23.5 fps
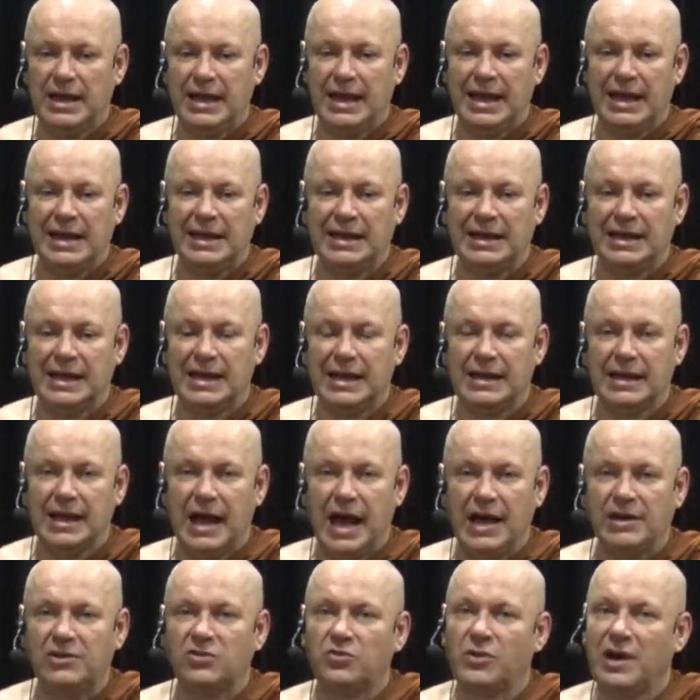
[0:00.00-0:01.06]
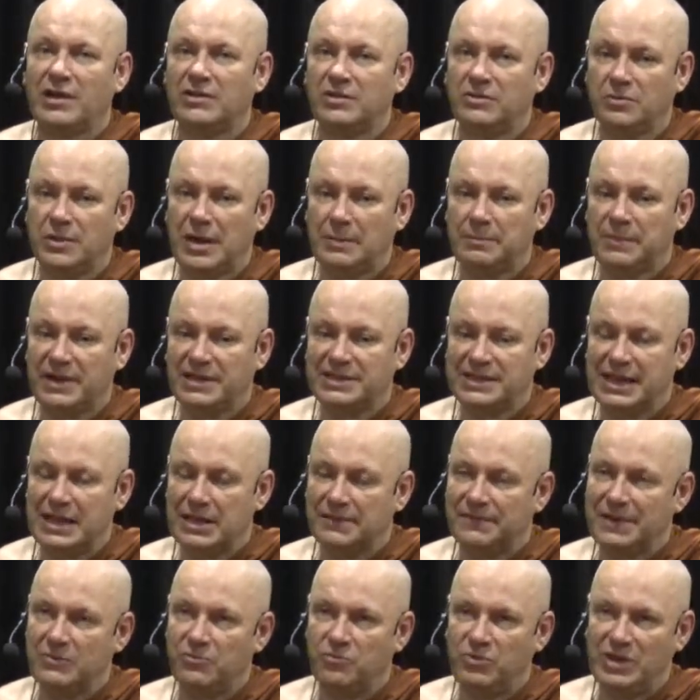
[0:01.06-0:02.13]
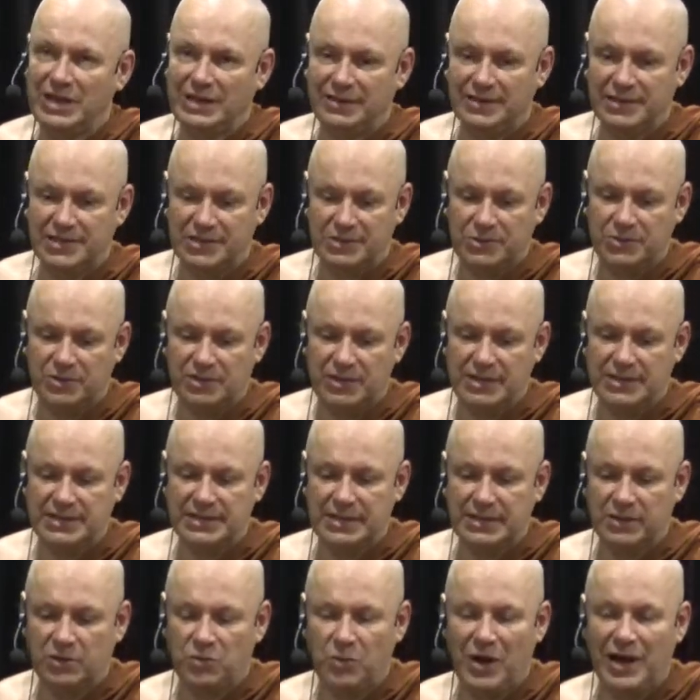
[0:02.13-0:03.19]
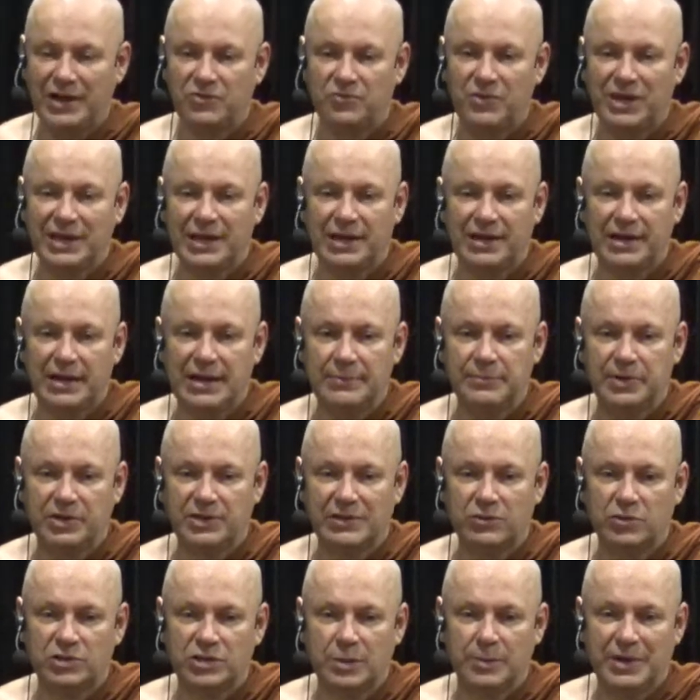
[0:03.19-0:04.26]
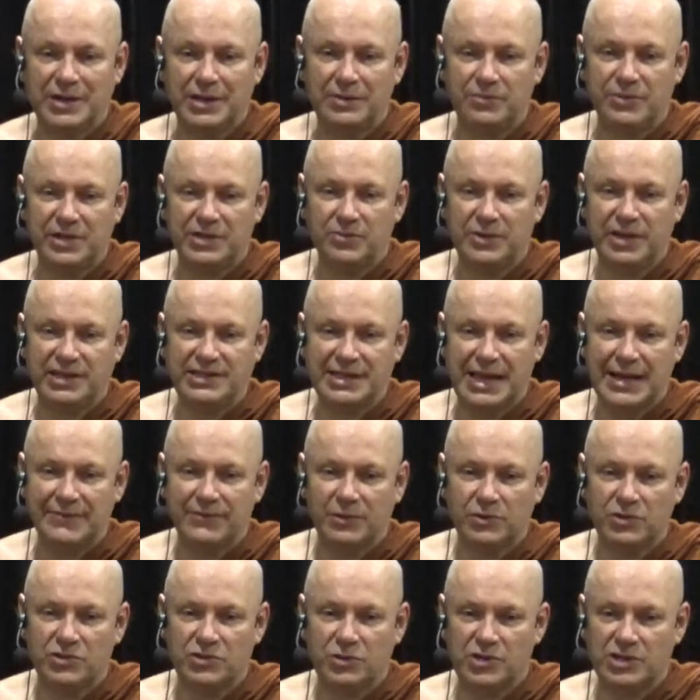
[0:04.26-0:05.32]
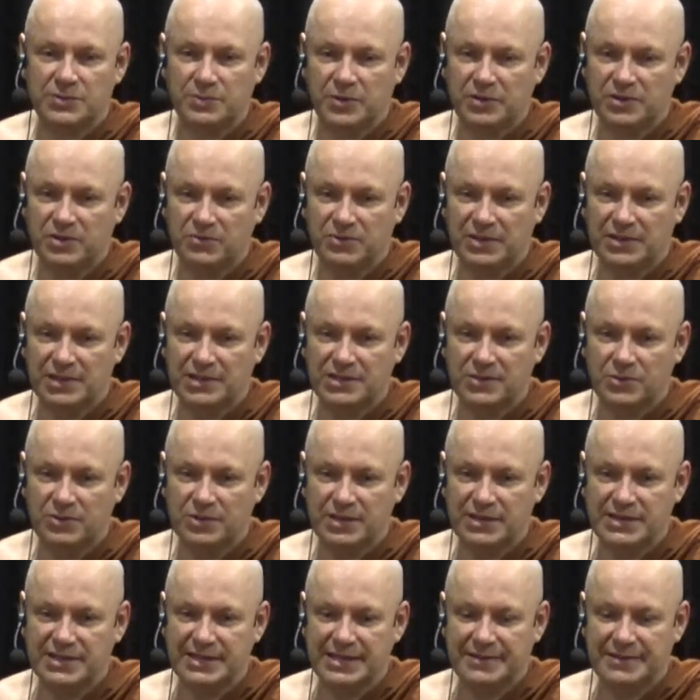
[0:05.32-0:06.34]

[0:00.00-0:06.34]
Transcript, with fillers: And uh, I try to do that myself. I read the suttas uh, quite regularly because I do so many retreats. I have no choice but to read the suttas.